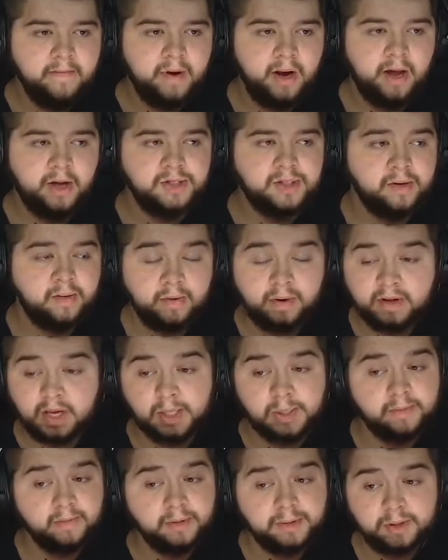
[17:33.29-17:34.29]
But like I said, I'm going to
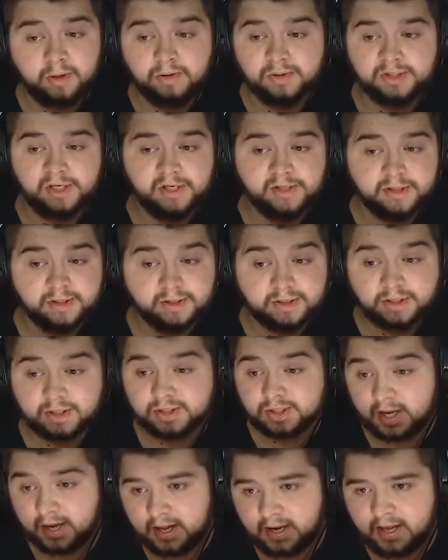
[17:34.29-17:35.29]
give him a few seasons to
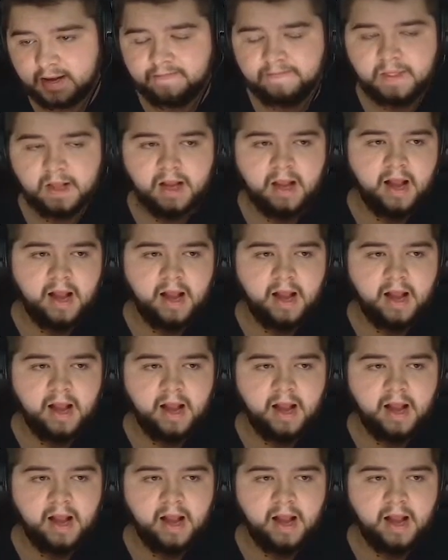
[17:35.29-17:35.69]
settle in,